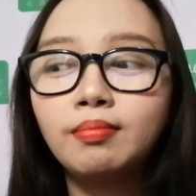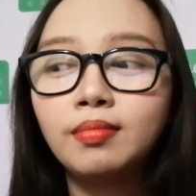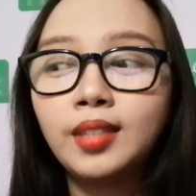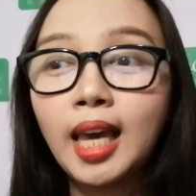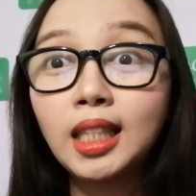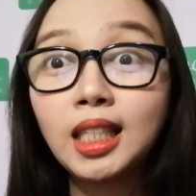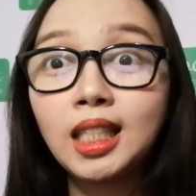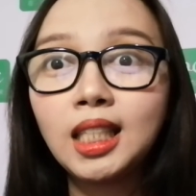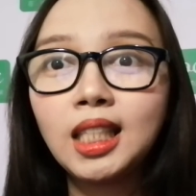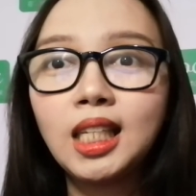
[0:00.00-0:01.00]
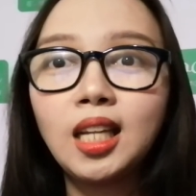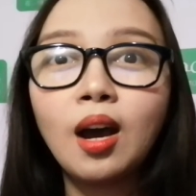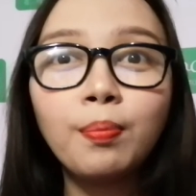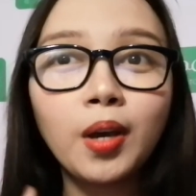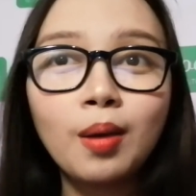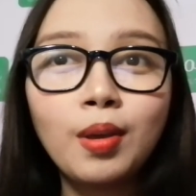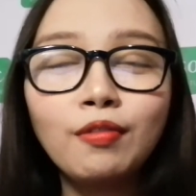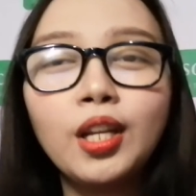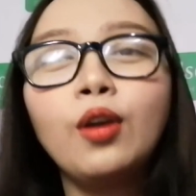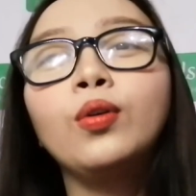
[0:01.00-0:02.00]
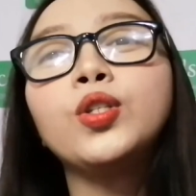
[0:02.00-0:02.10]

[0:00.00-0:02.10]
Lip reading: That's the upcoming video.